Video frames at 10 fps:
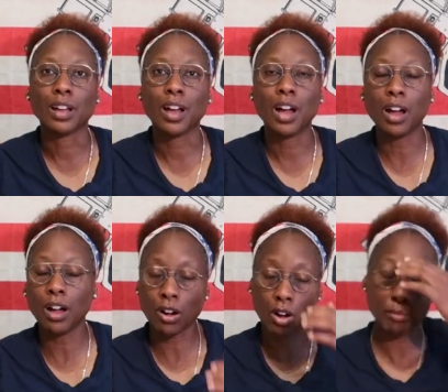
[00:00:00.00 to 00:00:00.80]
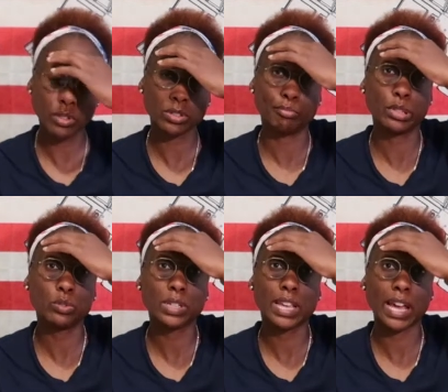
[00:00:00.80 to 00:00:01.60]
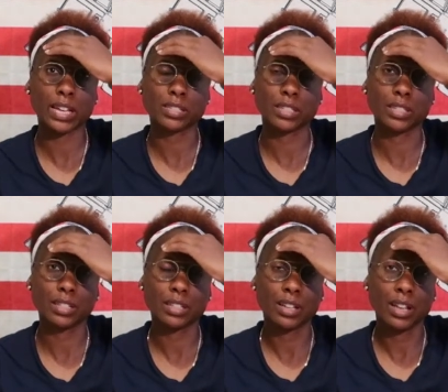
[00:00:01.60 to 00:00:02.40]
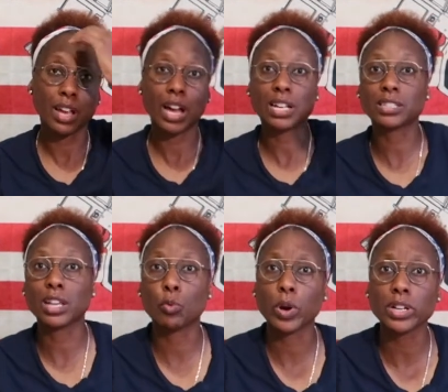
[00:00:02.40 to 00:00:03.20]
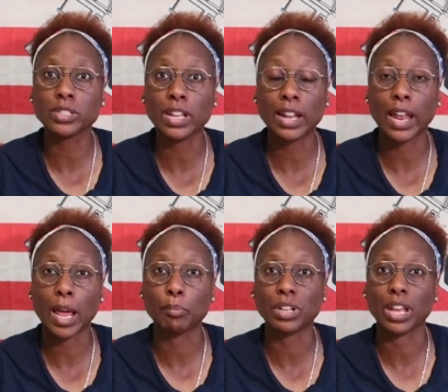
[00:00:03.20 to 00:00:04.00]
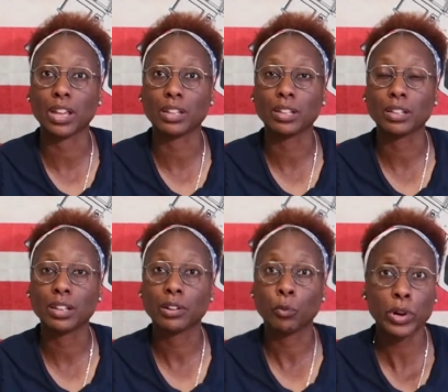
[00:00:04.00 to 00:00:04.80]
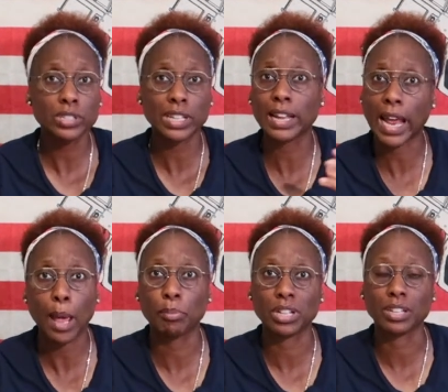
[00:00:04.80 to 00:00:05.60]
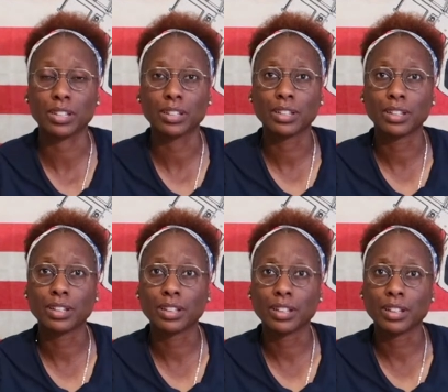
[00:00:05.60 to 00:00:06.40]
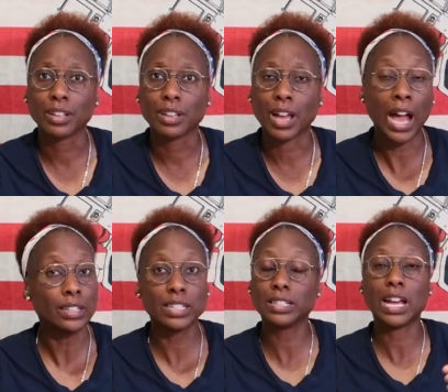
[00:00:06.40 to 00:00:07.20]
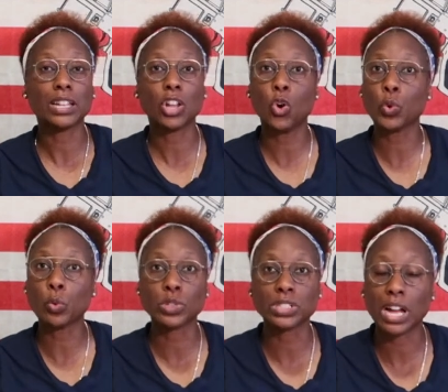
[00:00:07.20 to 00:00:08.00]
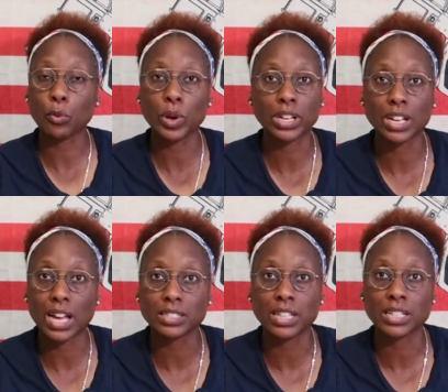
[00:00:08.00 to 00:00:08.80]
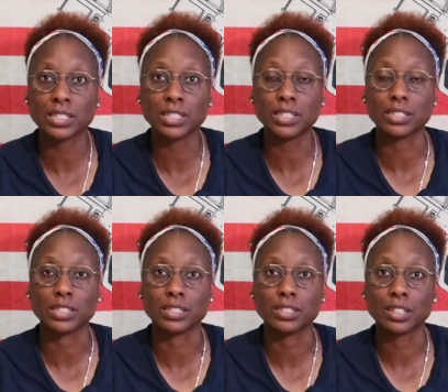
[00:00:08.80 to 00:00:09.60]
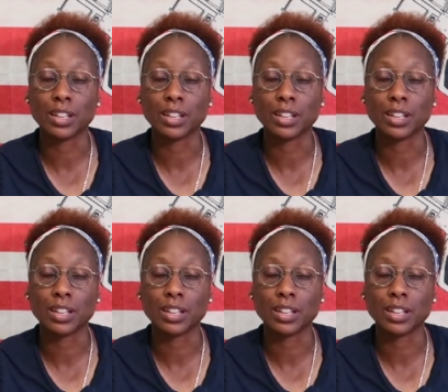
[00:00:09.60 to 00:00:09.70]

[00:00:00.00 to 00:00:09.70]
I almost blew a gasket. I said, where's that happening at? Where is that happening? I did not know we was not recognized as citizens.